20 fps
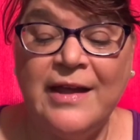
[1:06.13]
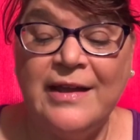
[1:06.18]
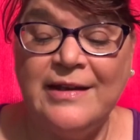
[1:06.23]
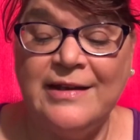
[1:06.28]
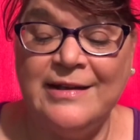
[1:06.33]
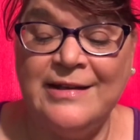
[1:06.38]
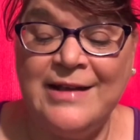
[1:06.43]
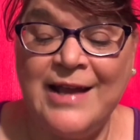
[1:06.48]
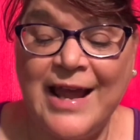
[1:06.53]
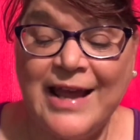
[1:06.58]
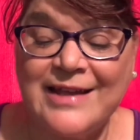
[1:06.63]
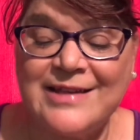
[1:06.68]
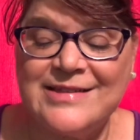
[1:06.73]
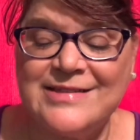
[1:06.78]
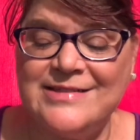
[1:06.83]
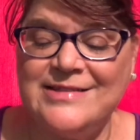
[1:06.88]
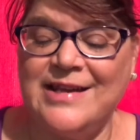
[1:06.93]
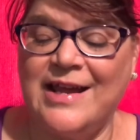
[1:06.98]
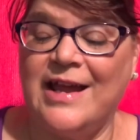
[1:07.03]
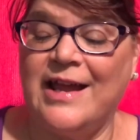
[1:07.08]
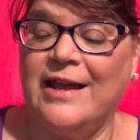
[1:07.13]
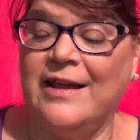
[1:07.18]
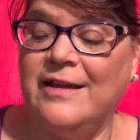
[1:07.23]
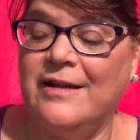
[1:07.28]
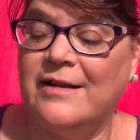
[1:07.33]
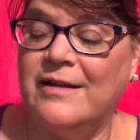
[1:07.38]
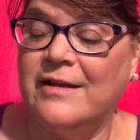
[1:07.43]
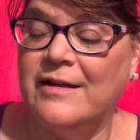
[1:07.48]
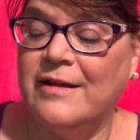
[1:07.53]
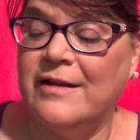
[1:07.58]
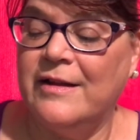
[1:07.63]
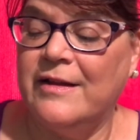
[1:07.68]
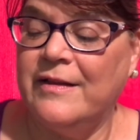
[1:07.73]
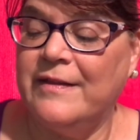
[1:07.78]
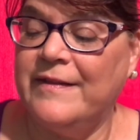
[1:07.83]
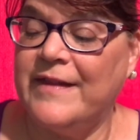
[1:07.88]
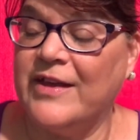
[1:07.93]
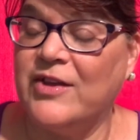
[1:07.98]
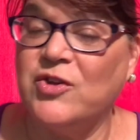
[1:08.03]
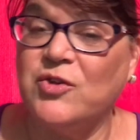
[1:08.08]
Next day
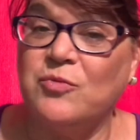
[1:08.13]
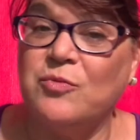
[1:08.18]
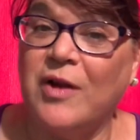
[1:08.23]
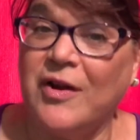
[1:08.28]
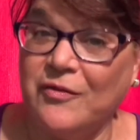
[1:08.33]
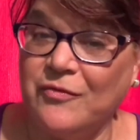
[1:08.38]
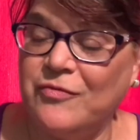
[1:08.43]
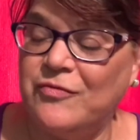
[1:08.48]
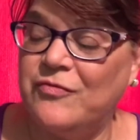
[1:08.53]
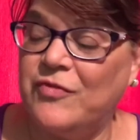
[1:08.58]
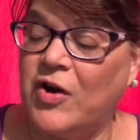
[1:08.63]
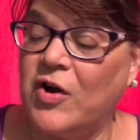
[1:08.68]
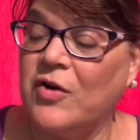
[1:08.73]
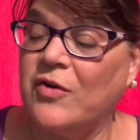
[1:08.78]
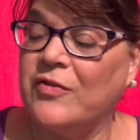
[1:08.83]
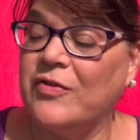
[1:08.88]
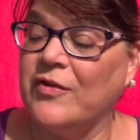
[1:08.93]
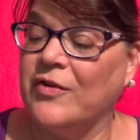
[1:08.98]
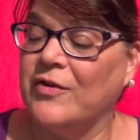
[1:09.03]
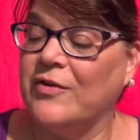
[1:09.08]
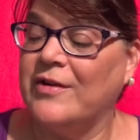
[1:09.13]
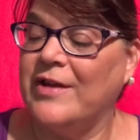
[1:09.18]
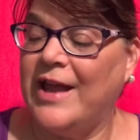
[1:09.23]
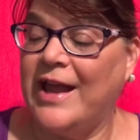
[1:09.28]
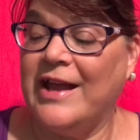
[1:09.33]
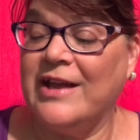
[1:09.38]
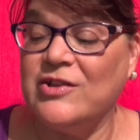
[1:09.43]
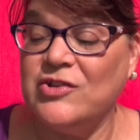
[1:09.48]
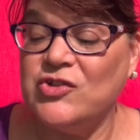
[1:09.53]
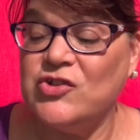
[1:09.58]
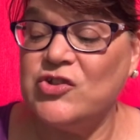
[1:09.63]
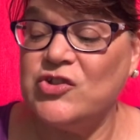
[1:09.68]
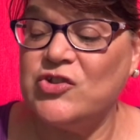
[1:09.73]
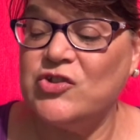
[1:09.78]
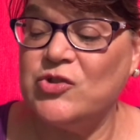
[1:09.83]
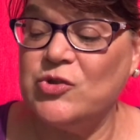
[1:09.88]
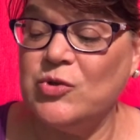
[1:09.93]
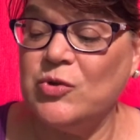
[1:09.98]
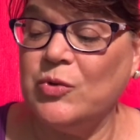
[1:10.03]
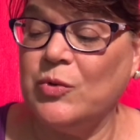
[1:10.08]
they could run farther, and
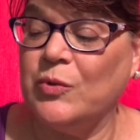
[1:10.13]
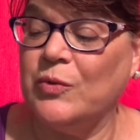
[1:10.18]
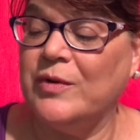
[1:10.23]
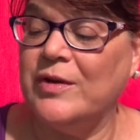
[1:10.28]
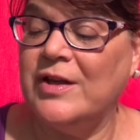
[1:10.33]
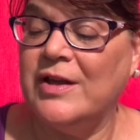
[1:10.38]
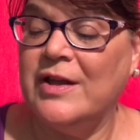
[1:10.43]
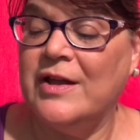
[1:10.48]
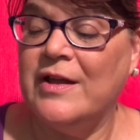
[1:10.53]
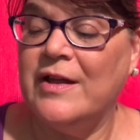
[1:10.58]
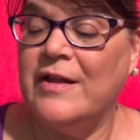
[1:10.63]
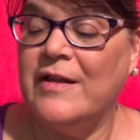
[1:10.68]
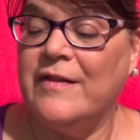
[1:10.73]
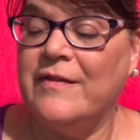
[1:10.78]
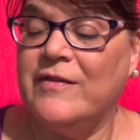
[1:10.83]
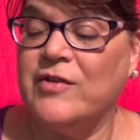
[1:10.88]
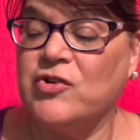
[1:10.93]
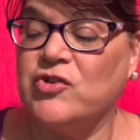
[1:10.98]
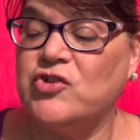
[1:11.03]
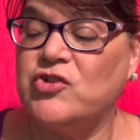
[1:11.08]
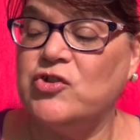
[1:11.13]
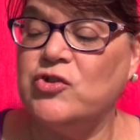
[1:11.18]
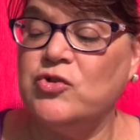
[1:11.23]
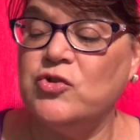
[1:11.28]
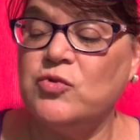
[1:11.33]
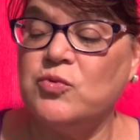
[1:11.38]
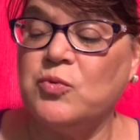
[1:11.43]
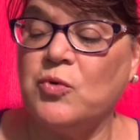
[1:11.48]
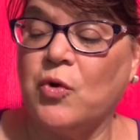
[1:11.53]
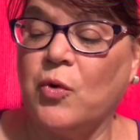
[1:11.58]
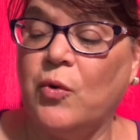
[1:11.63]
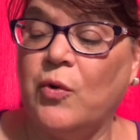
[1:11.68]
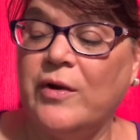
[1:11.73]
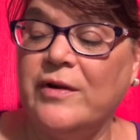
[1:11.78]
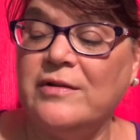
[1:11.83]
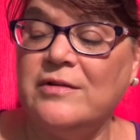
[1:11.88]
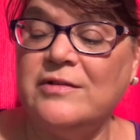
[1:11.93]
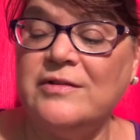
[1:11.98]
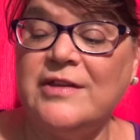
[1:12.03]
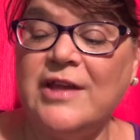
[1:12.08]
soon their shoes were
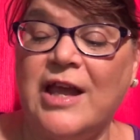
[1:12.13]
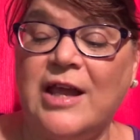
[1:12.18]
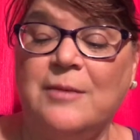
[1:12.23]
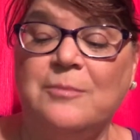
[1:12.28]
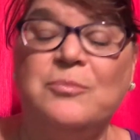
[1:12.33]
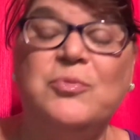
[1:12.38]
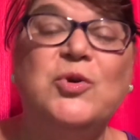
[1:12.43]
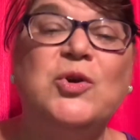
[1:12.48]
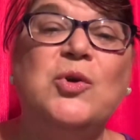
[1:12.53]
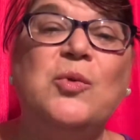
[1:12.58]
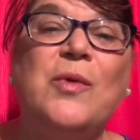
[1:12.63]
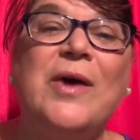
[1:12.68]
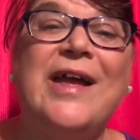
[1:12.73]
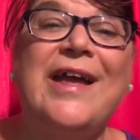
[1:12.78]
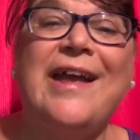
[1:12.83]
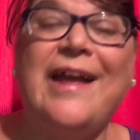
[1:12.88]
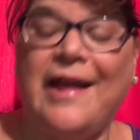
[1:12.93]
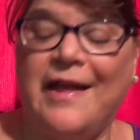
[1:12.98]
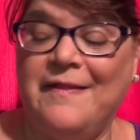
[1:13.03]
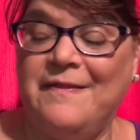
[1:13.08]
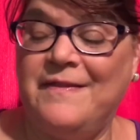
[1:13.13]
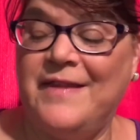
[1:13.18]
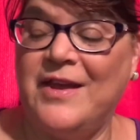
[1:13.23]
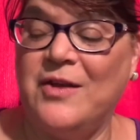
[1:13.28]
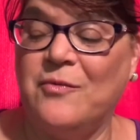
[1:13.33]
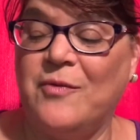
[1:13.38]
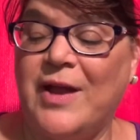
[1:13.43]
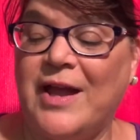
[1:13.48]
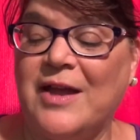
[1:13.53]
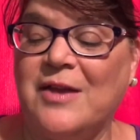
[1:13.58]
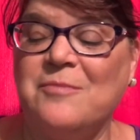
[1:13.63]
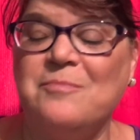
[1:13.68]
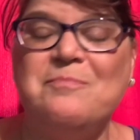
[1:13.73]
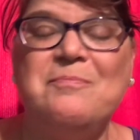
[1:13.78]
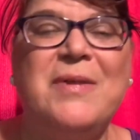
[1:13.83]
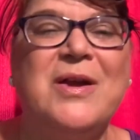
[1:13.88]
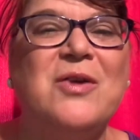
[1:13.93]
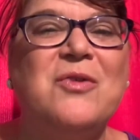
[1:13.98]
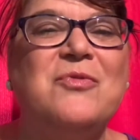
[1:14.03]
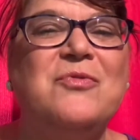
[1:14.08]
oiled and put away, and they ran
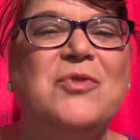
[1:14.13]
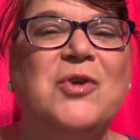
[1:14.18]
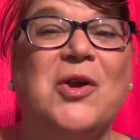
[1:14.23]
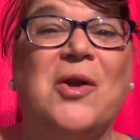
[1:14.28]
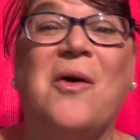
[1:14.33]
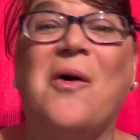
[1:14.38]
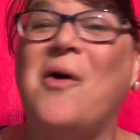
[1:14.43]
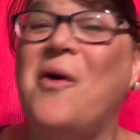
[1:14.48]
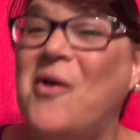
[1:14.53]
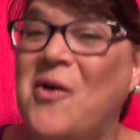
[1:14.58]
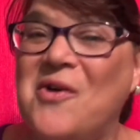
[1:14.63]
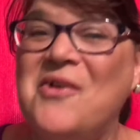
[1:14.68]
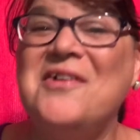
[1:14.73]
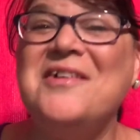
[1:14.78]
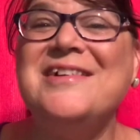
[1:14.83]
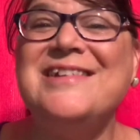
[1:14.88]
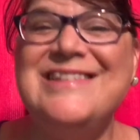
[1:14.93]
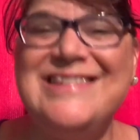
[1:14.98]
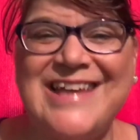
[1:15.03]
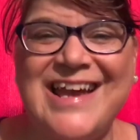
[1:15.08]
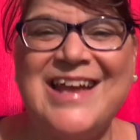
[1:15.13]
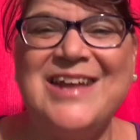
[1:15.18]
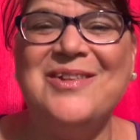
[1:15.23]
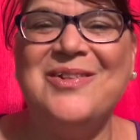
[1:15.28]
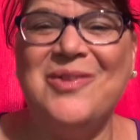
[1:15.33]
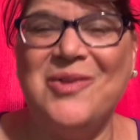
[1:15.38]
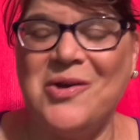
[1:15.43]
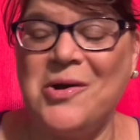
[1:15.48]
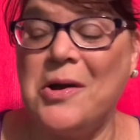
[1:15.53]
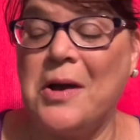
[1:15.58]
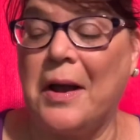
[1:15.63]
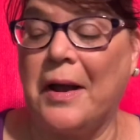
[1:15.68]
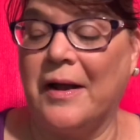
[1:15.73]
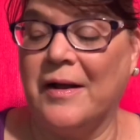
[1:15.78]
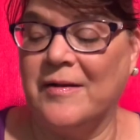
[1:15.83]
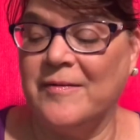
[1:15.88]
barefoot all day long.